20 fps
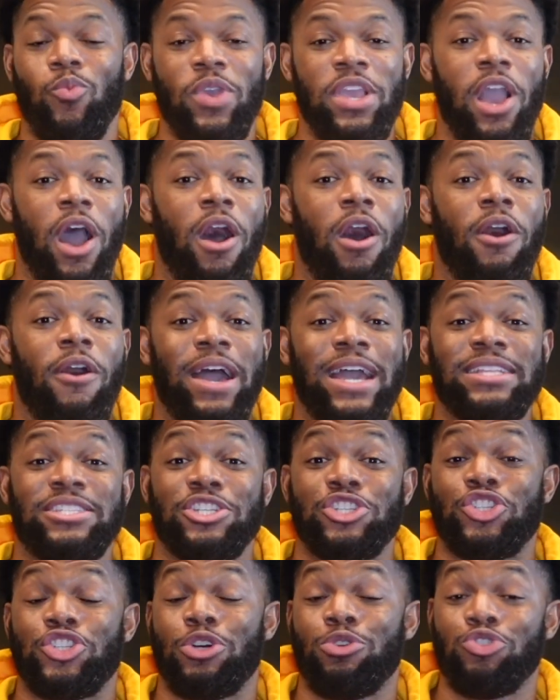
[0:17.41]
We all had
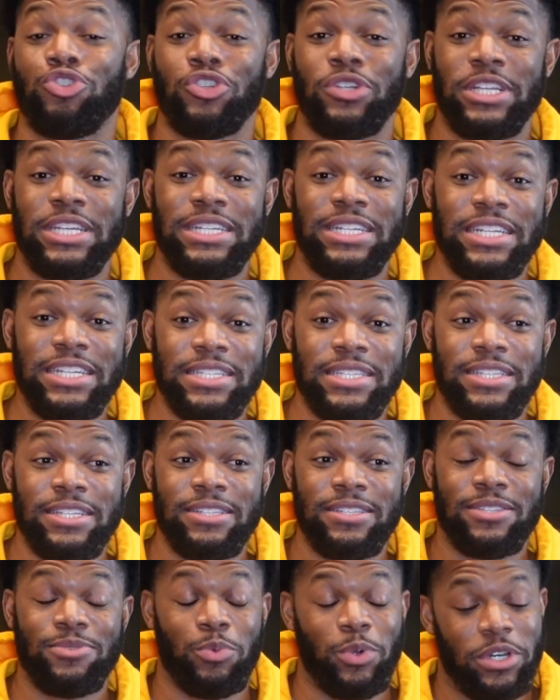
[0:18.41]
to socially
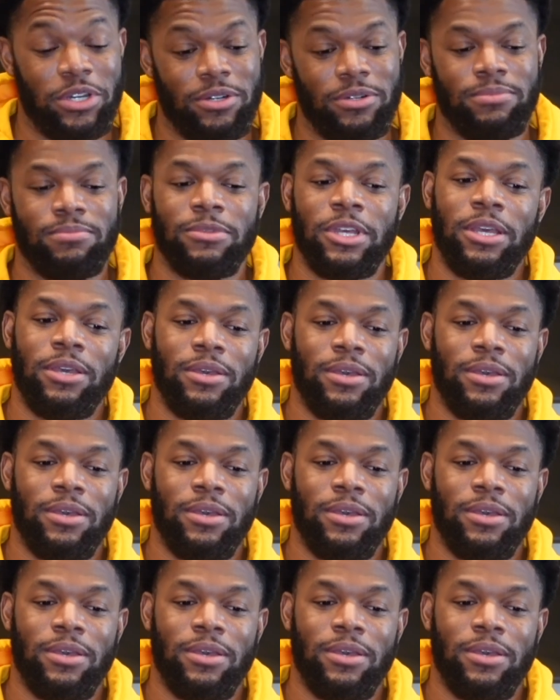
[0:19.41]
distance. Well,